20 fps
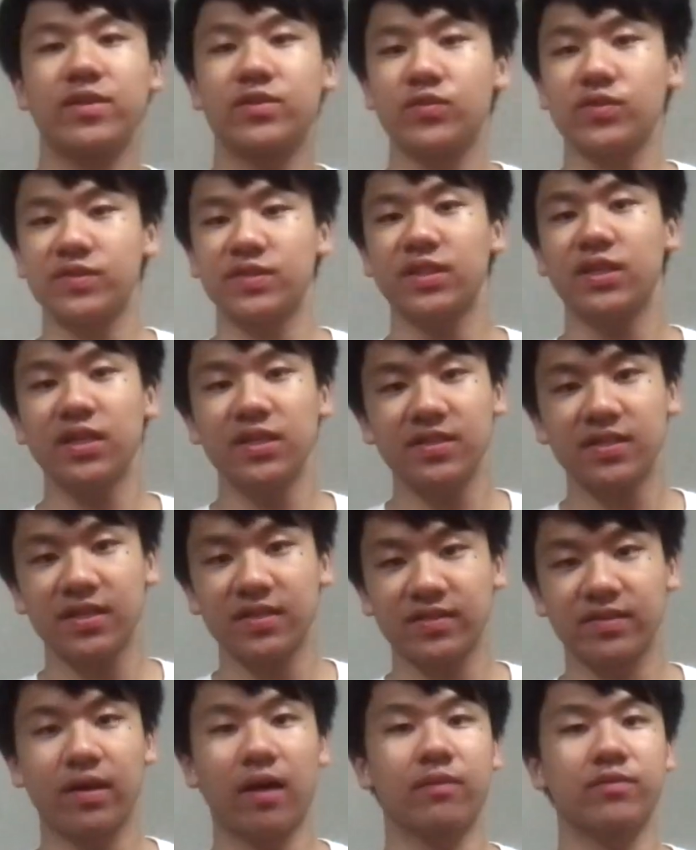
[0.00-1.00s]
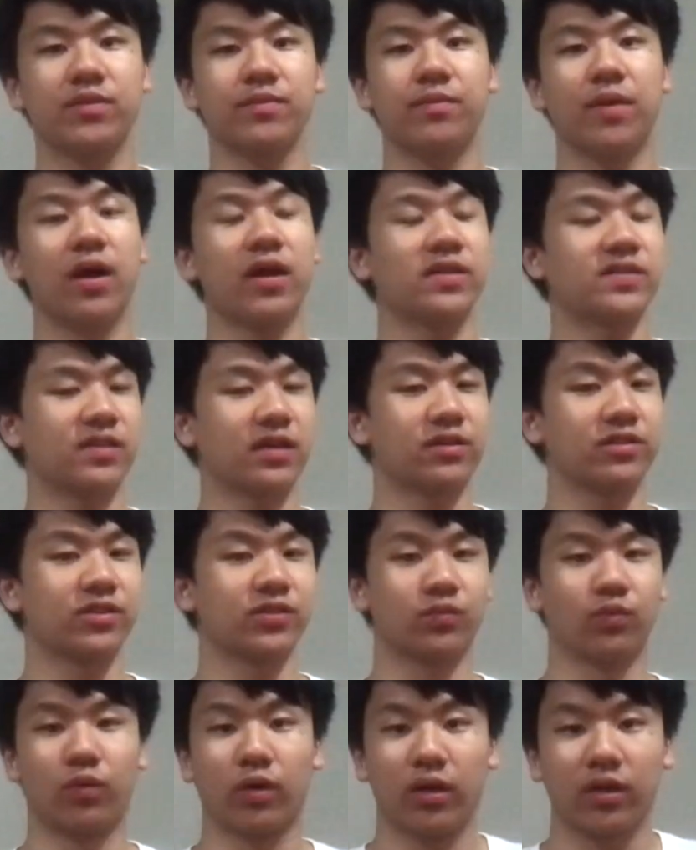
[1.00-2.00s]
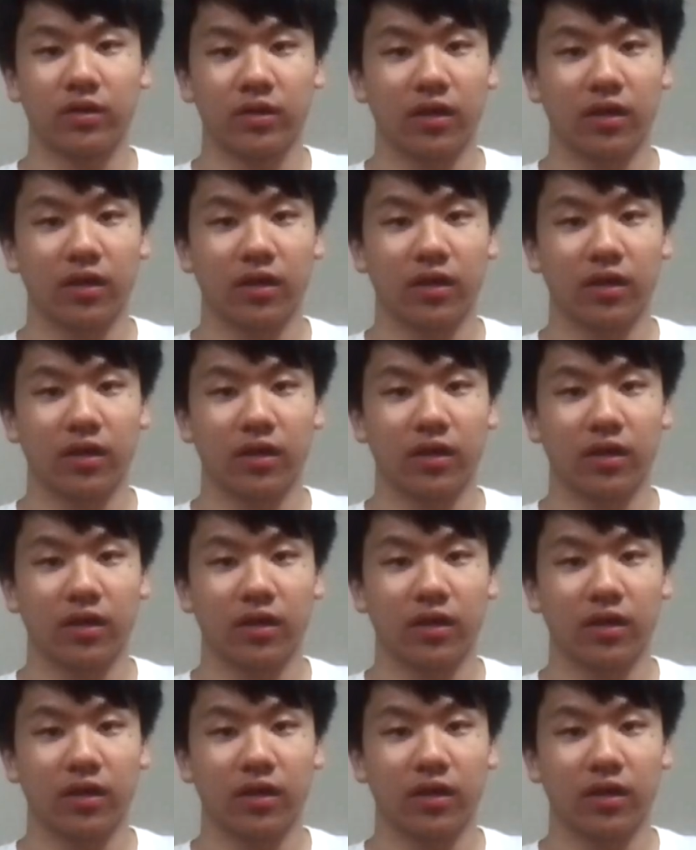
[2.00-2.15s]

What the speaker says: This was the easiest to optimize. I just went